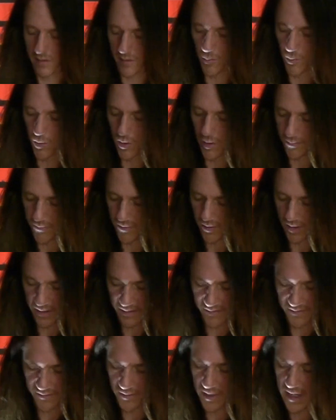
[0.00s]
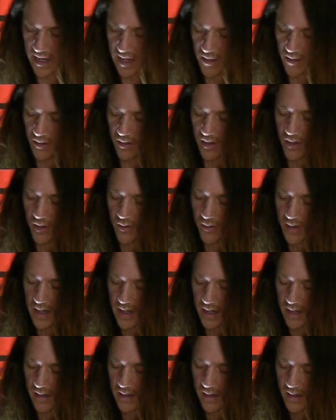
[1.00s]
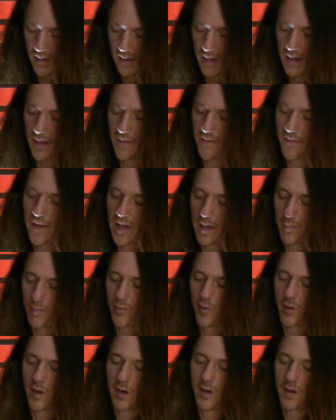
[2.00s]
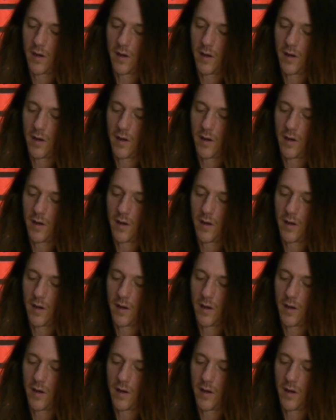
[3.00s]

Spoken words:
No more upgrades. So yeah, you could go ahead at that point,